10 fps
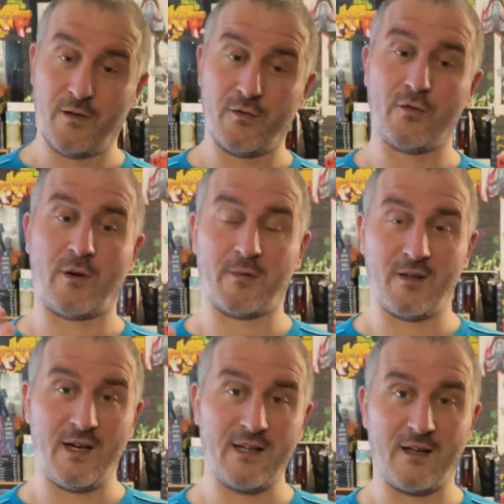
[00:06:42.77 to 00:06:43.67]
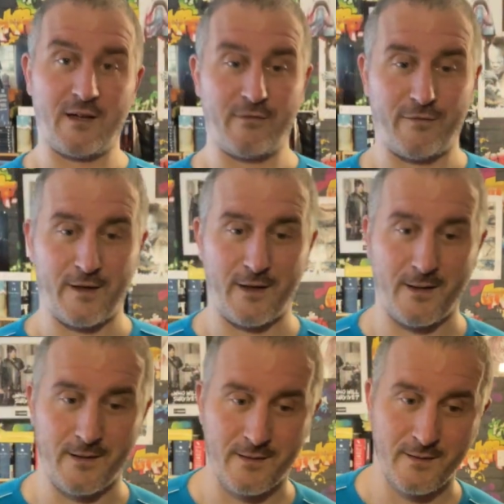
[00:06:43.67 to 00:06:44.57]
So I'm glad I've
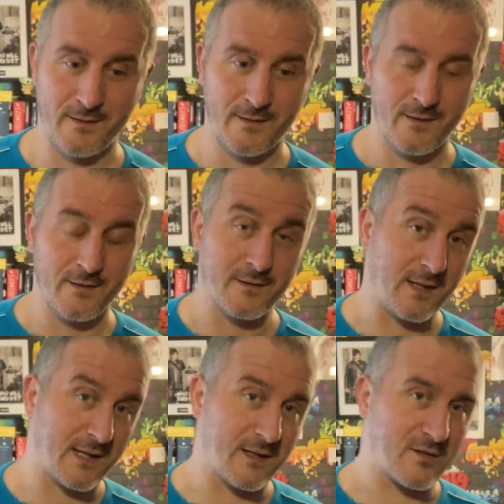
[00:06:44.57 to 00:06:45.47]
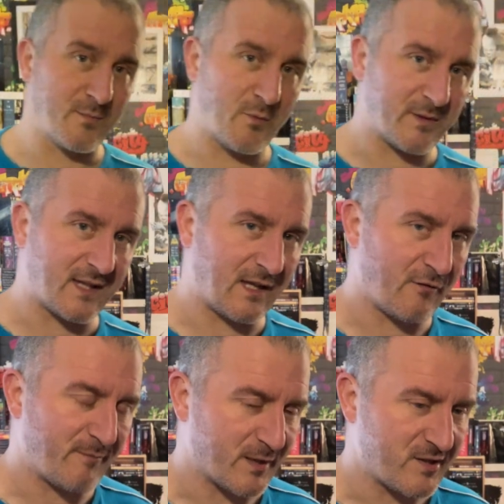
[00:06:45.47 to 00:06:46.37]
taken this moment to get
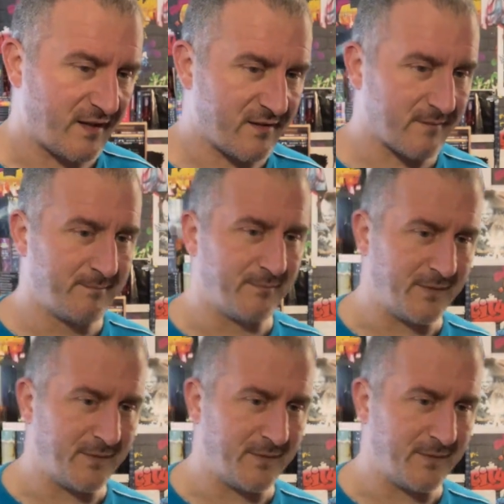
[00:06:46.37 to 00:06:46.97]
off my chest.